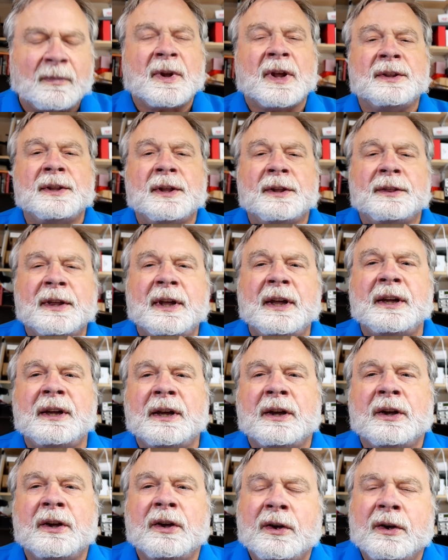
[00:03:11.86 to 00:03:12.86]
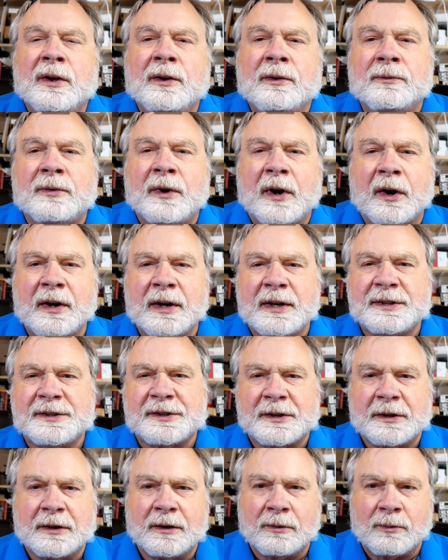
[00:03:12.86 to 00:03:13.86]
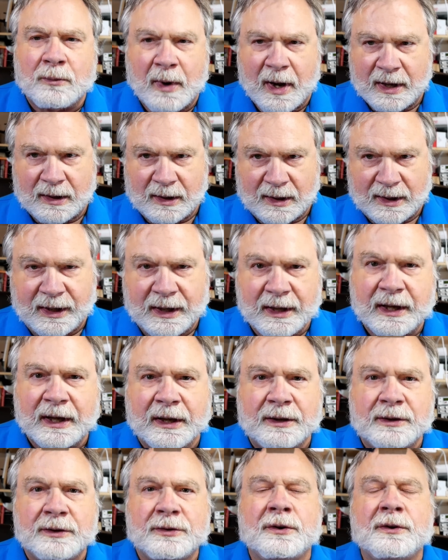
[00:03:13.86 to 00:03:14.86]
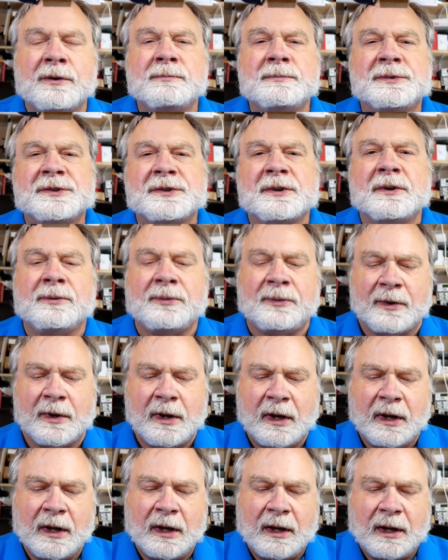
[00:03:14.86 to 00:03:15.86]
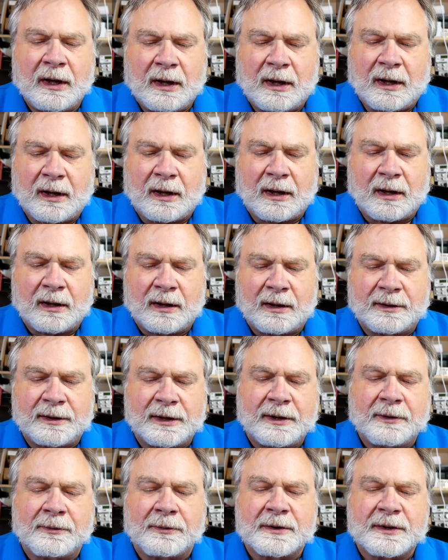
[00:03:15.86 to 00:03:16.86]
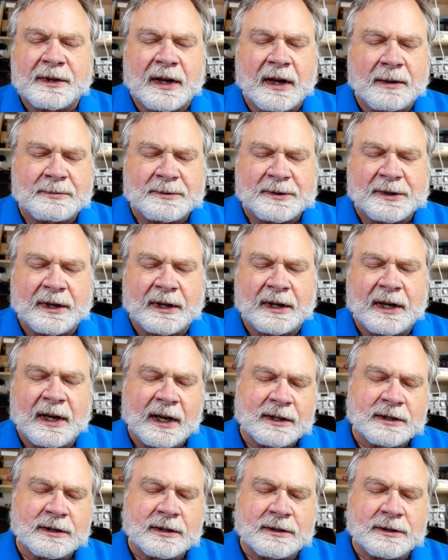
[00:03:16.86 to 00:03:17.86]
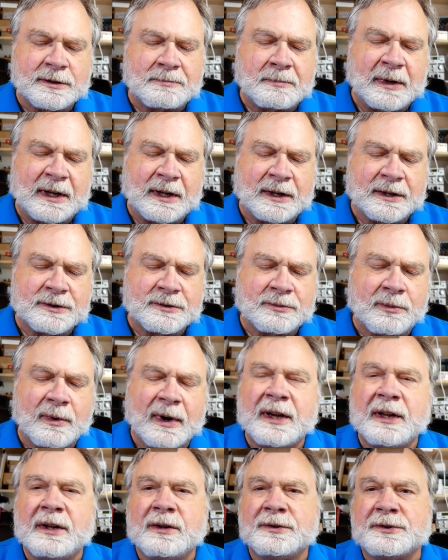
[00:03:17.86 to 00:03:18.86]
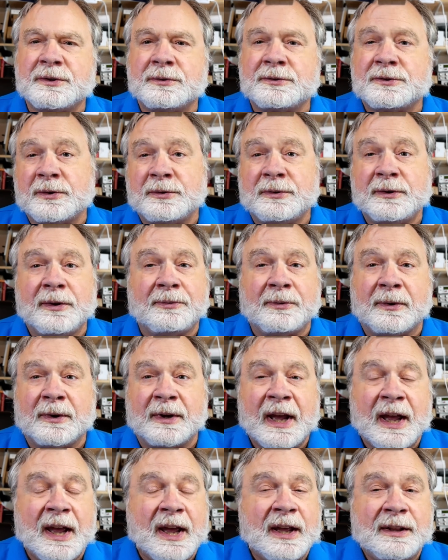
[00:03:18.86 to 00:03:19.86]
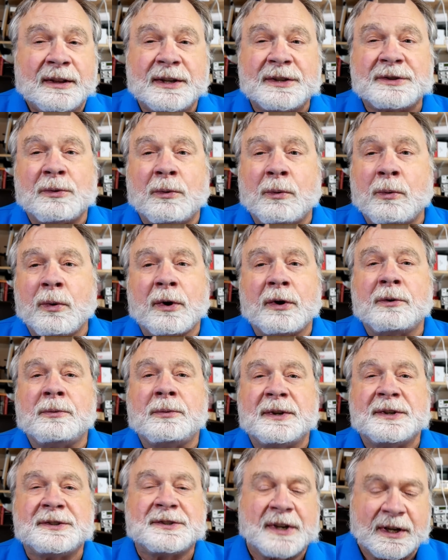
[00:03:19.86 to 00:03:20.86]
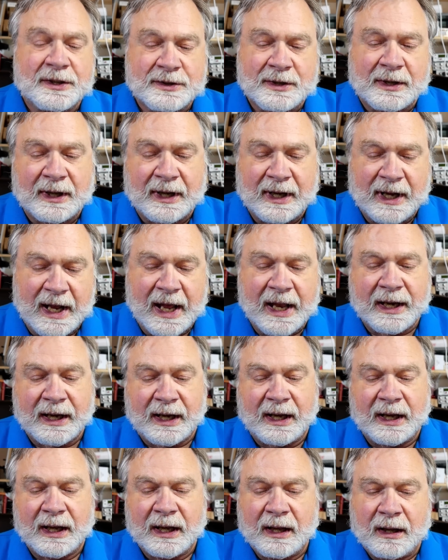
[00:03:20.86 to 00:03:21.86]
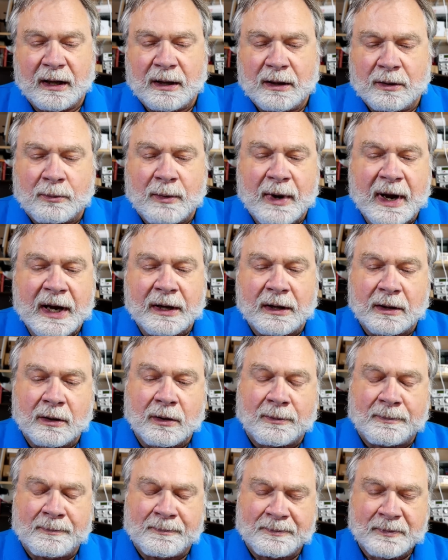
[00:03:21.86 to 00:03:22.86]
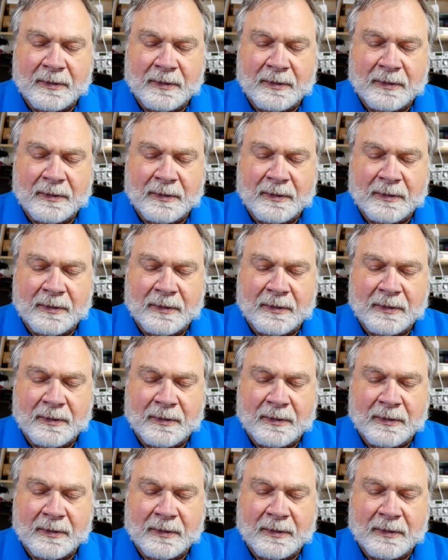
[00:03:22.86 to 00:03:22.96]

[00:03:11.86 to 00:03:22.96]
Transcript: The thing varies widely in terms of the different types of connections because radios are so different. This will work with essentially any radio.